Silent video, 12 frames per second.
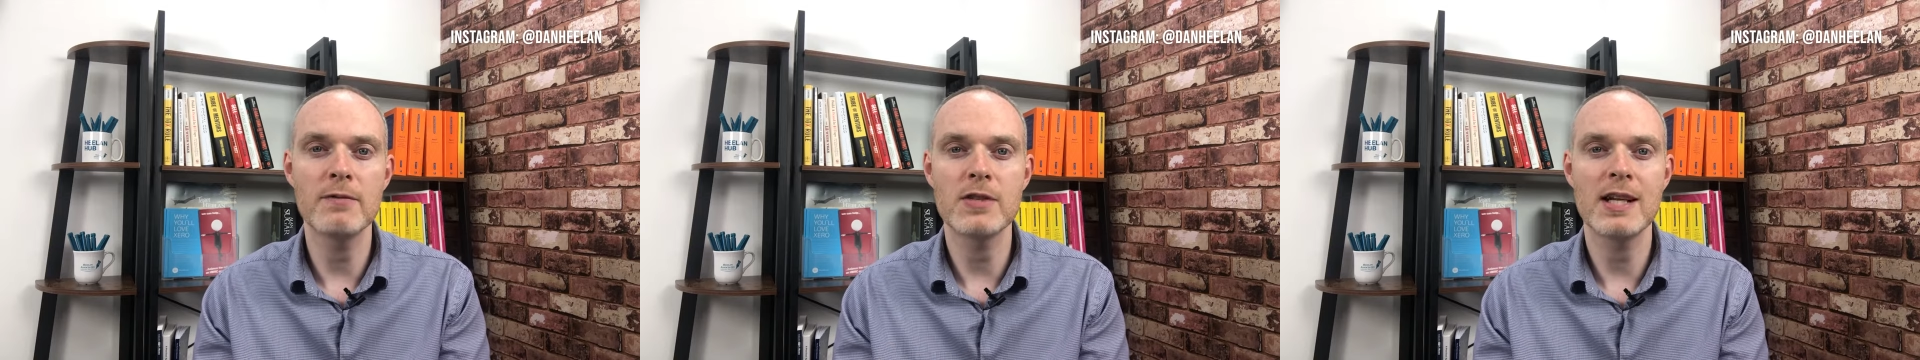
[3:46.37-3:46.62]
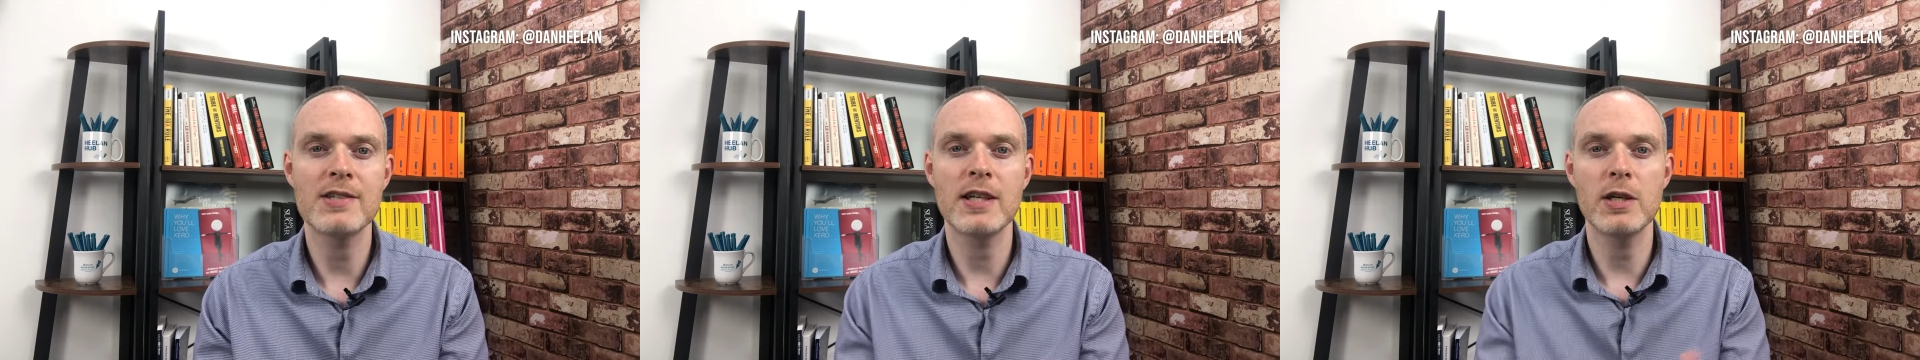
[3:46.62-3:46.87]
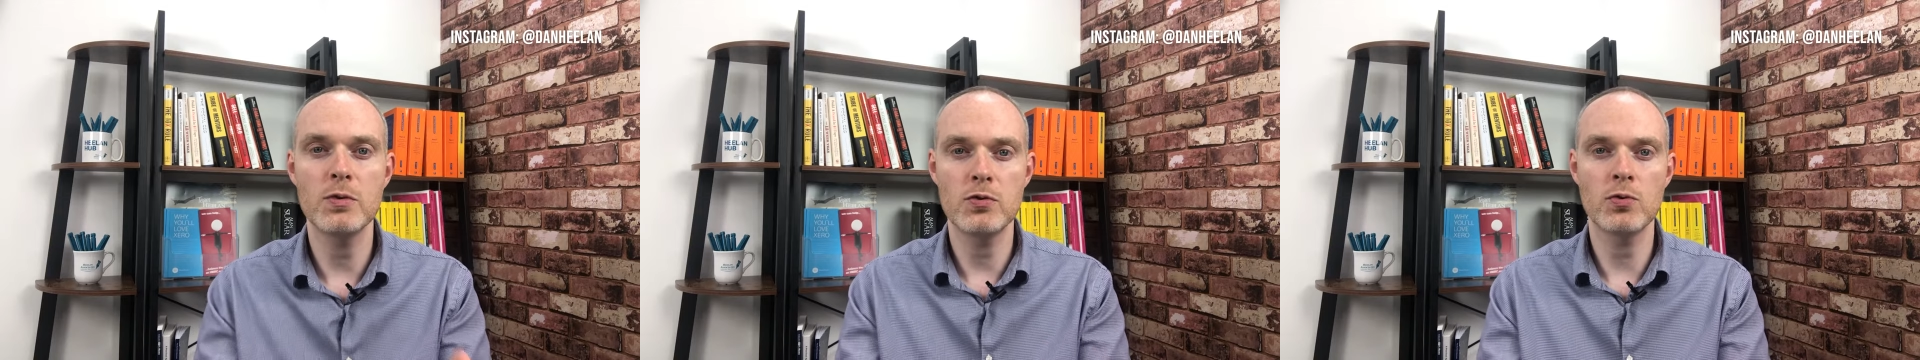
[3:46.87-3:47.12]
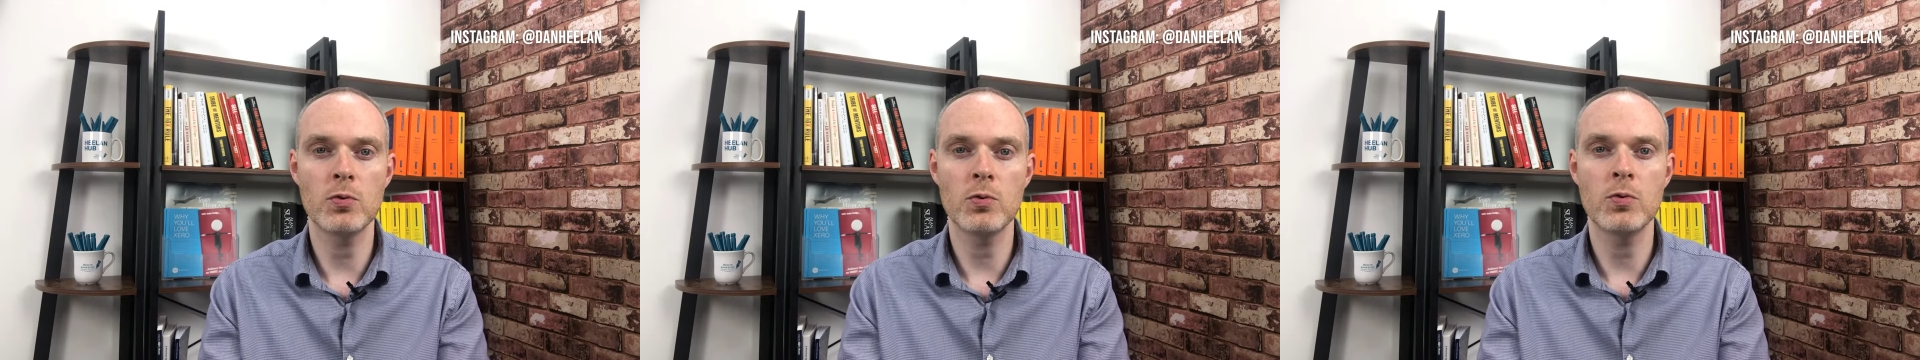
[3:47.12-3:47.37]
So let's say you
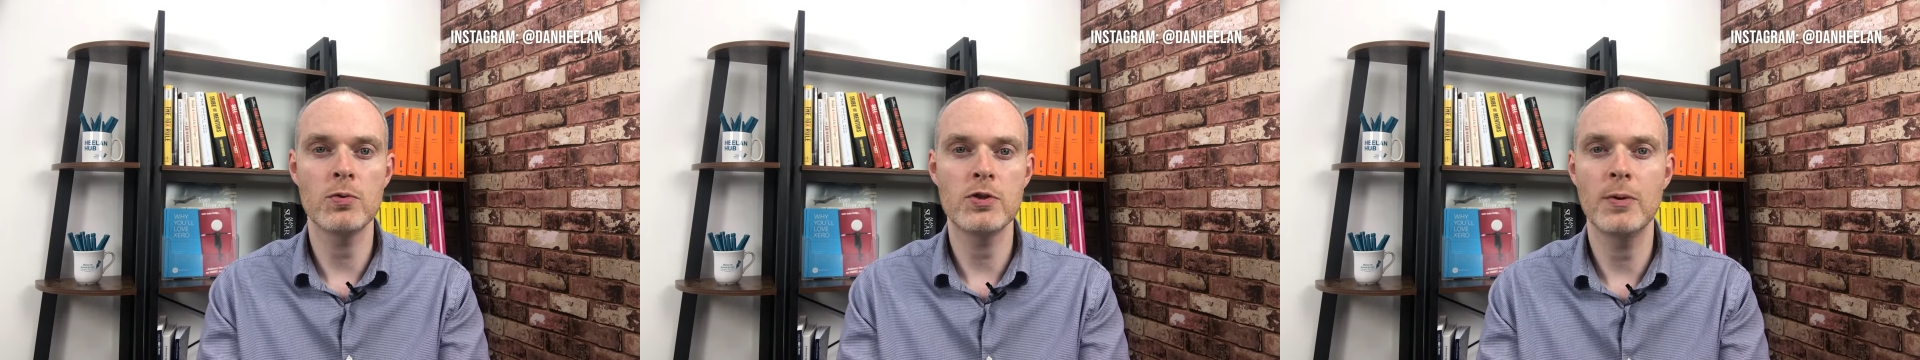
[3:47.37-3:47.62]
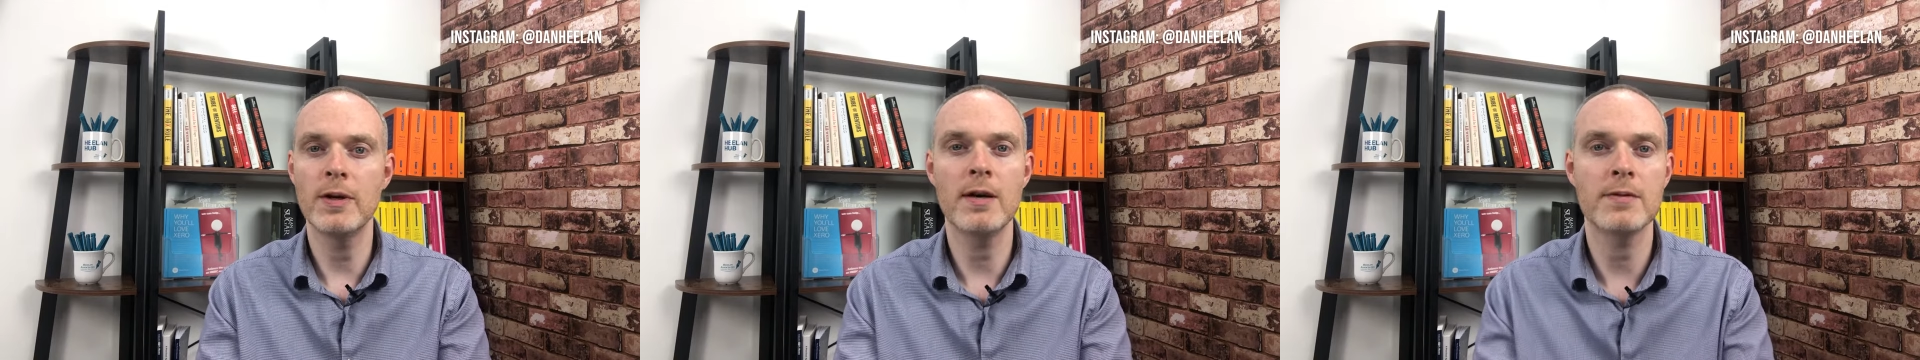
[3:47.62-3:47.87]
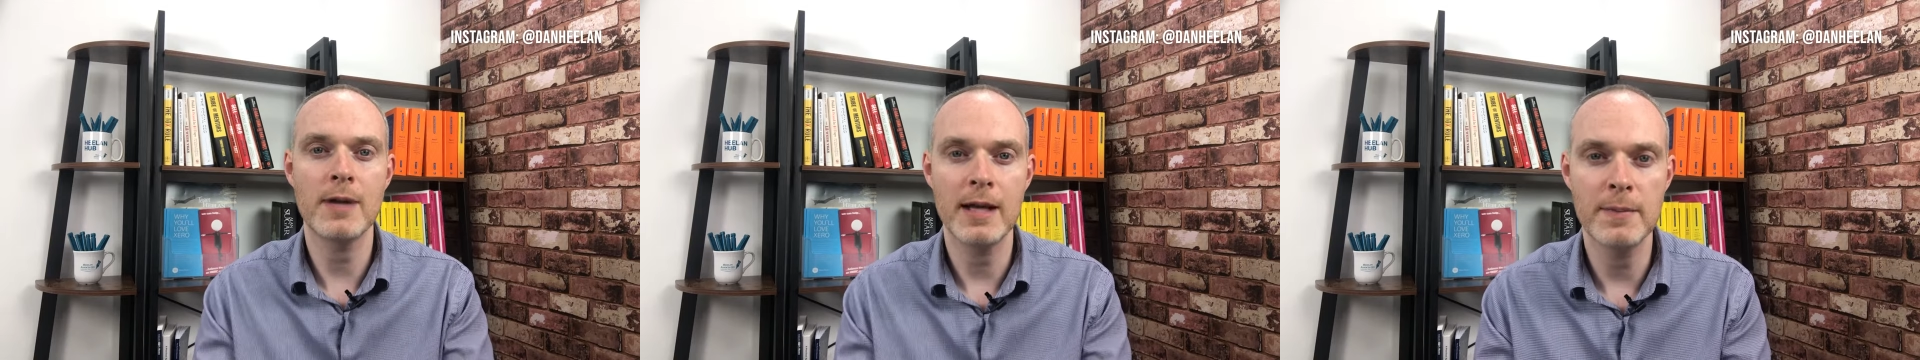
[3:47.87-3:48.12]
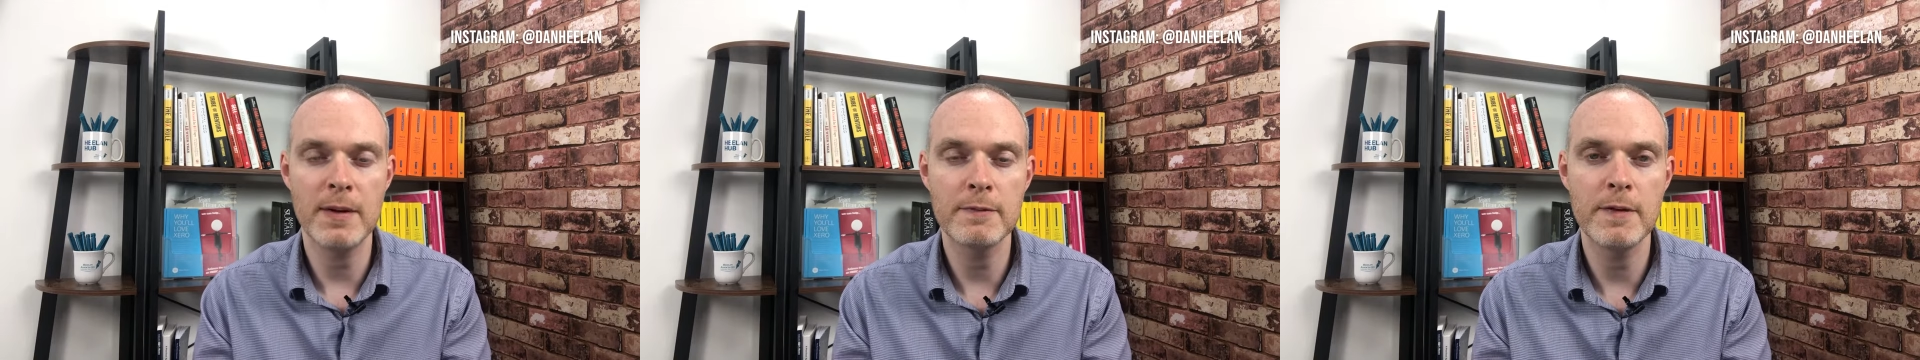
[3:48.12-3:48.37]
draw $2,500 a
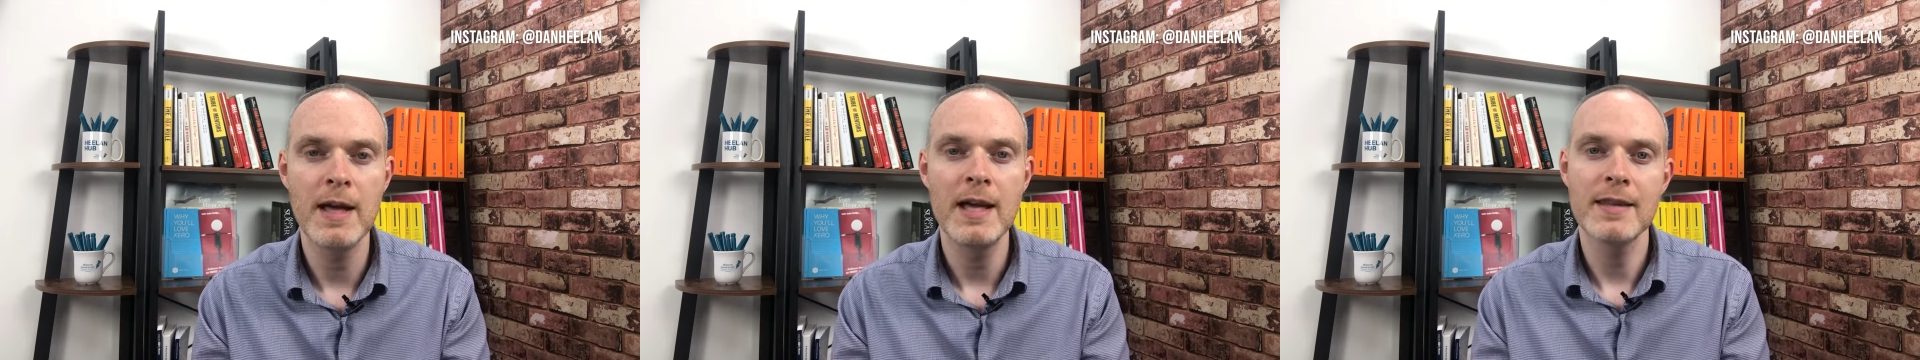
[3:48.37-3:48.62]
month.